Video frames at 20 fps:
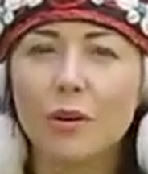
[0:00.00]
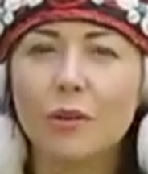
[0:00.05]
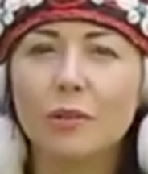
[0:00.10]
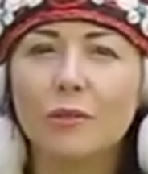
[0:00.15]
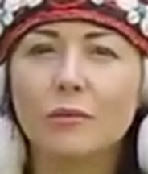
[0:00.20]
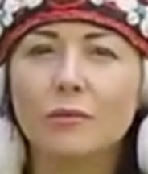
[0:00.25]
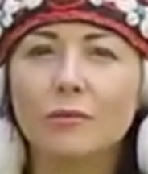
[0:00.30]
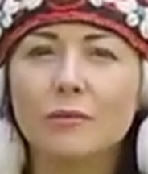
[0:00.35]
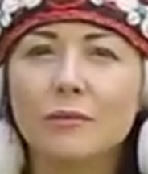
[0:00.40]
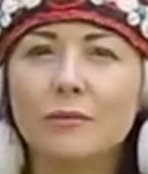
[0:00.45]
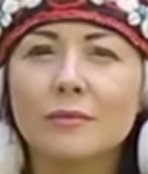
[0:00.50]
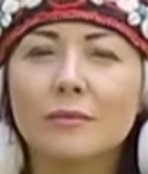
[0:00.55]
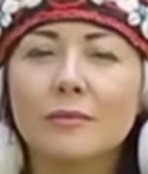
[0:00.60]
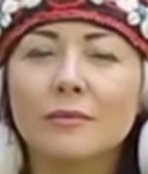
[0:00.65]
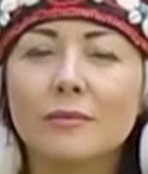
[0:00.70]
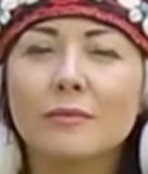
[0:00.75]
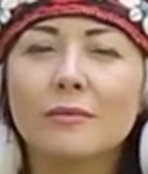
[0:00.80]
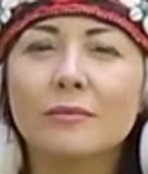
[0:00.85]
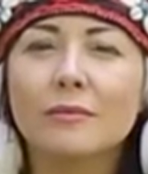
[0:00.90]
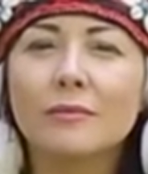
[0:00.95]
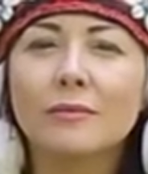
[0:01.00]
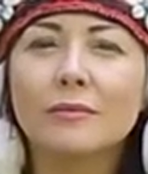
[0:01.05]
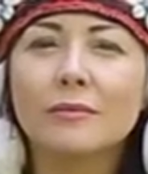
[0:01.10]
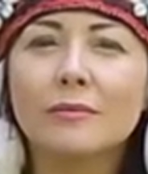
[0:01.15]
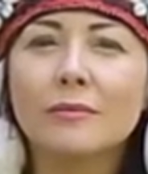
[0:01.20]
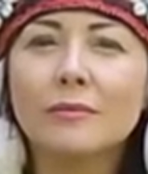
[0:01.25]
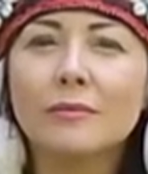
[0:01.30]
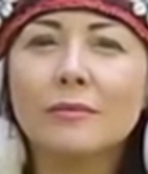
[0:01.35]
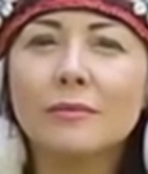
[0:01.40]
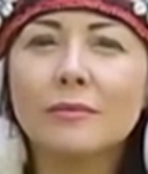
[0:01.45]

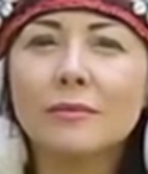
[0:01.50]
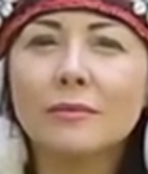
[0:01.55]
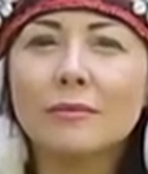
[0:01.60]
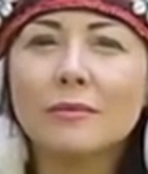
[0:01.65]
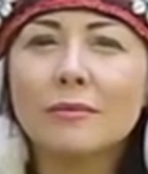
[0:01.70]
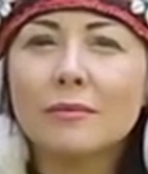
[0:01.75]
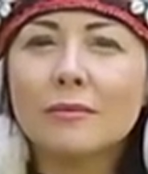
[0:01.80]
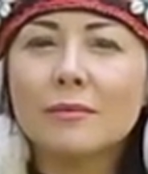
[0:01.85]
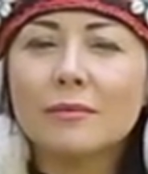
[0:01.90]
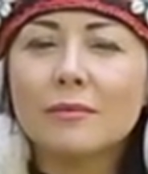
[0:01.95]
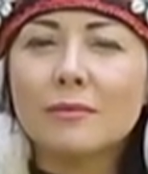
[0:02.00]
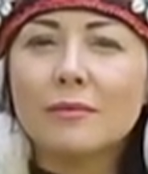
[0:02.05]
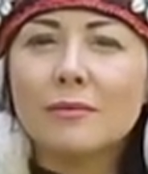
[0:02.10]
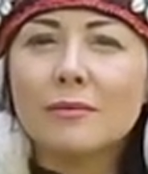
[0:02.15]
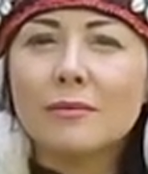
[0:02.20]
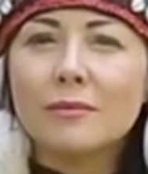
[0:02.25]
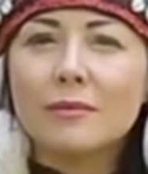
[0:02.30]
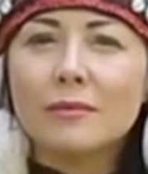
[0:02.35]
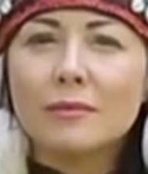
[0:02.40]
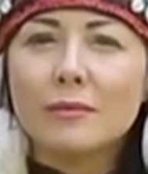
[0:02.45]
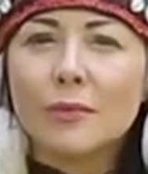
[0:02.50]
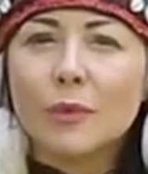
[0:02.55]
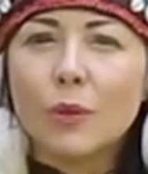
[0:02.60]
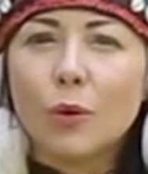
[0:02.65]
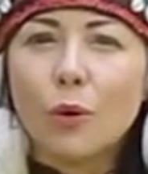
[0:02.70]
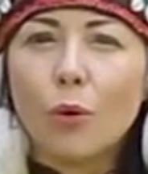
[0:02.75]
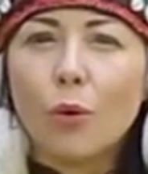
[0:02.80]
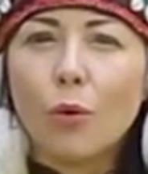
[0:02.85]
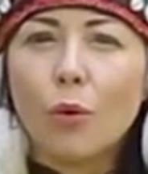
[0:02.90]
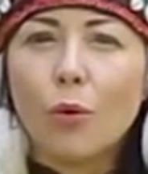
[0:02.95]

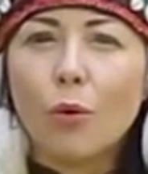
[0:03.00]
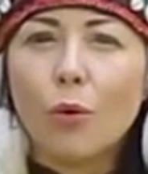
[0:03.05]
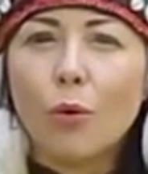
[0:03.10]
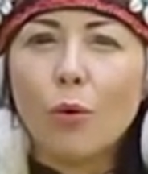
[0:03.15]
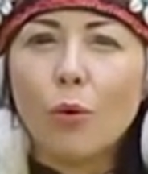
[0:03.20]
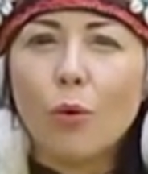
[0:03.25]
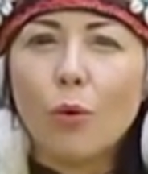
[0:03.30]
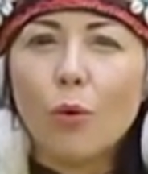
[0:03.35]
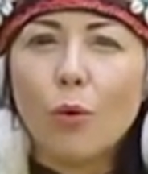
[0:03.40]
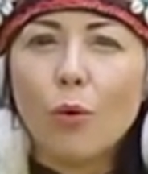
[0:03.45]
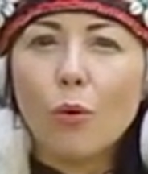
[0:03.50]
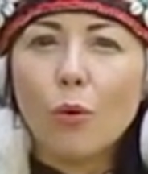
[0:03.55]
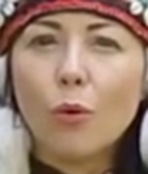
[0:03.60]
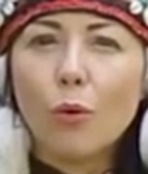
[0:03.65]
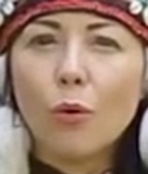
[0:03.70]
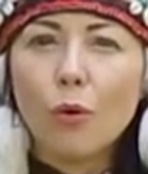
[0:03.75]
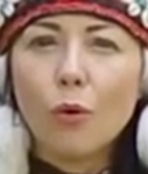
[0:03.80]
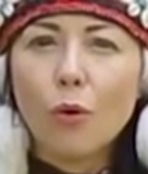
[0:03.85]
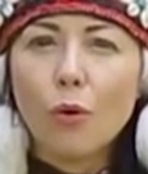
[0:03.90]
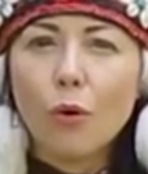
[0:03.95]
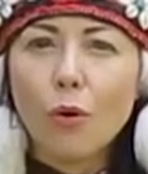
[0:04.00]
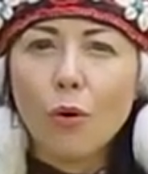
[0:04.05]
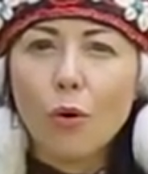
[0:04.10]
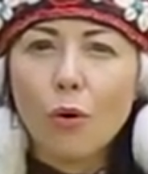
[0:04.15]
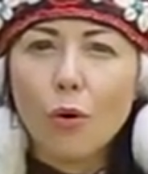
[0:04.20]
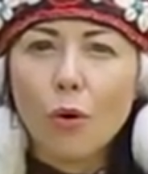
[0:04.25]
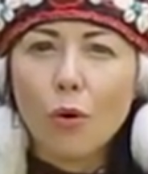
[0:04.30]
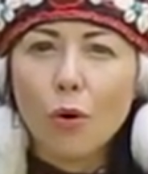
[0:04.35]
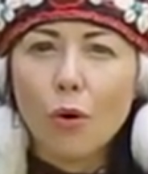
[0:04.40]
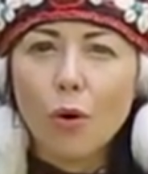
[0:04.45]

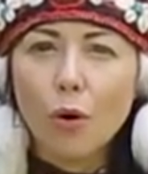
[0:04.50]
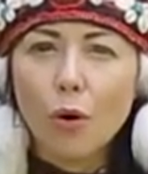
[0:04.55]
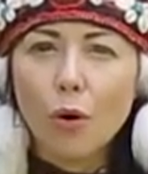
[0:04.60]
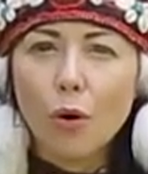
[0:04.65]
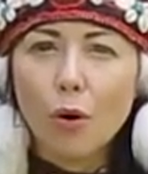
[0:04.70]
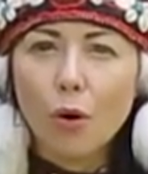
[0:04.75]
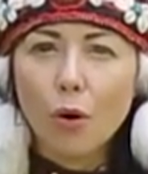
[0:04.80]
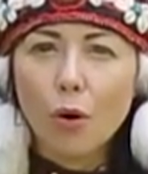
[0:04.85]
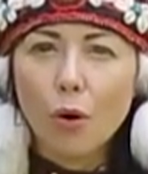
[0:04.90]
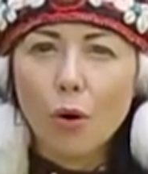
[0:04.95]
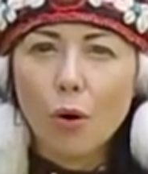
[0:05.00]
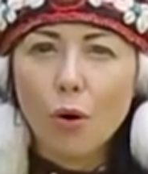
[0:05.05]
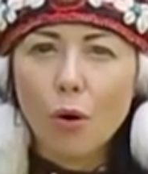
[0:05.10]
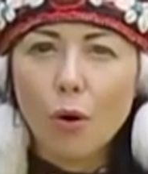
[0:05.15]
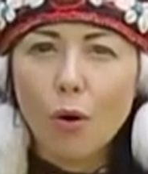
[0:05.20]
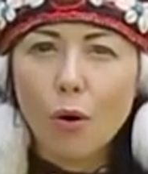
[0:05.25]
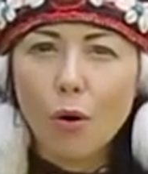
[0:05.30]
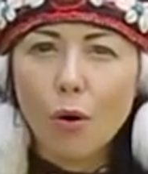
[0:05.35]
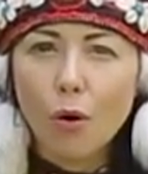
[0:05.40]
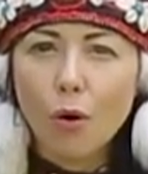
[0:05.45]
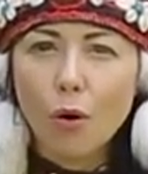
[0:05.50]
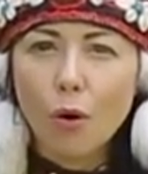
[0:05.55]
[no speech]